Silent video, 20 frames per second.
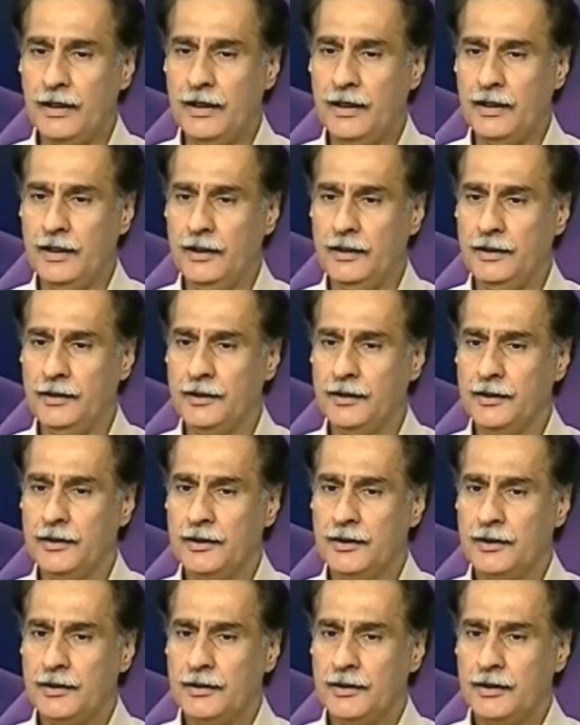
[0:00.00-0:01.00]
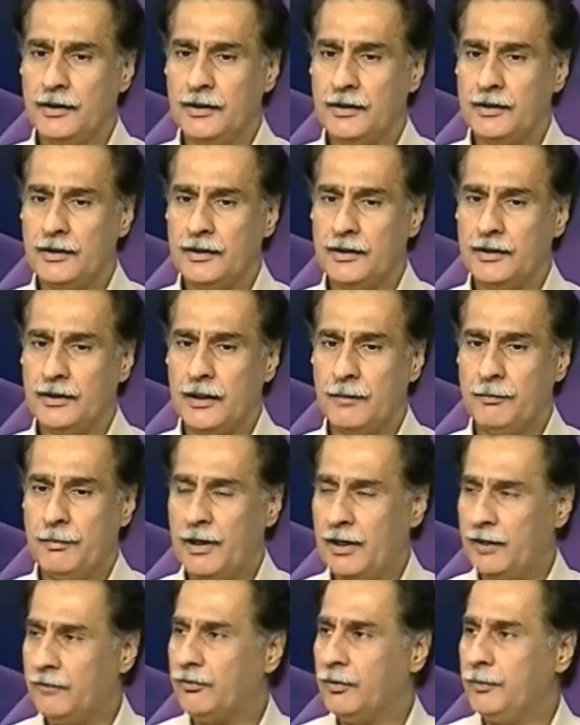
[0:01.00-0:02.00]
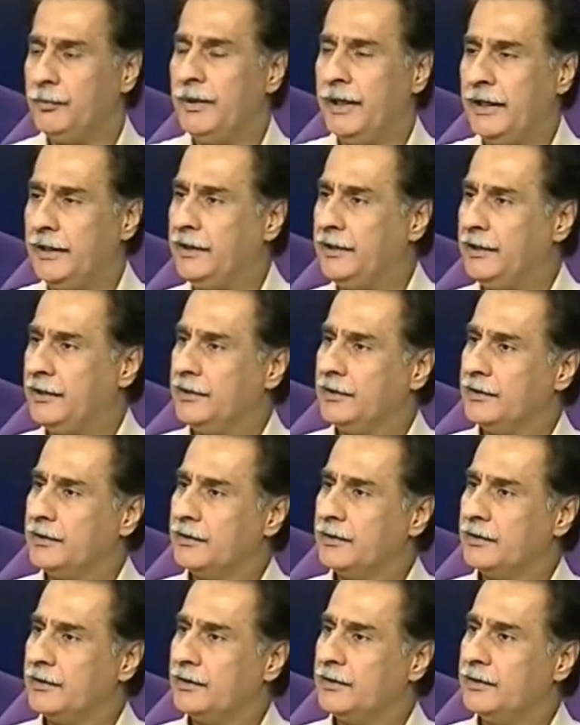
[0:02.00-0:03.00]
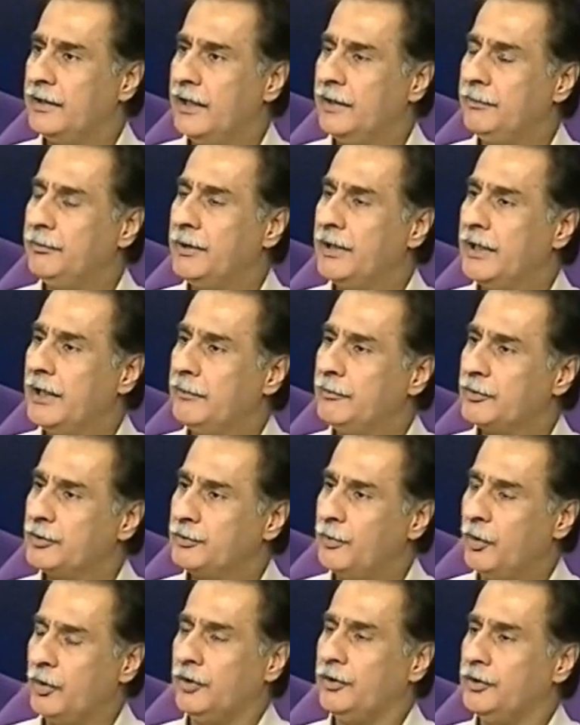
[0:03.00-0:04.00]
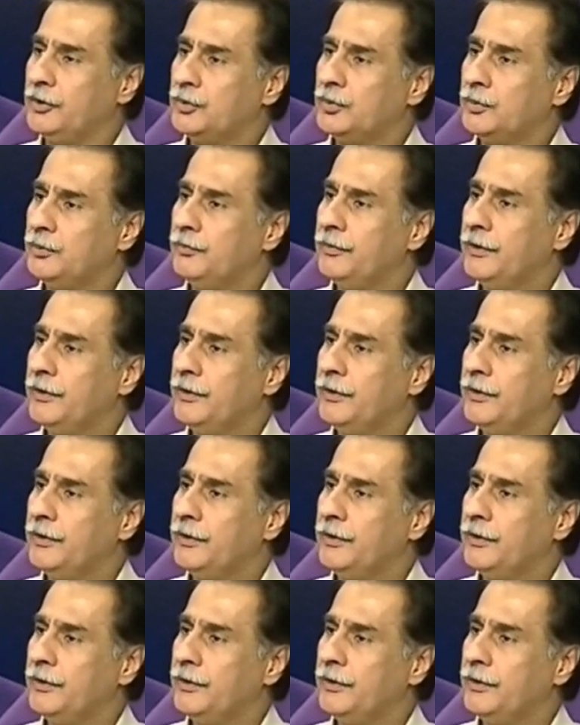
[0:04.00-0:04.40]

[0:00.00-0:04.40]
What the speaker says: And apart from dengue, that became a smaller issue.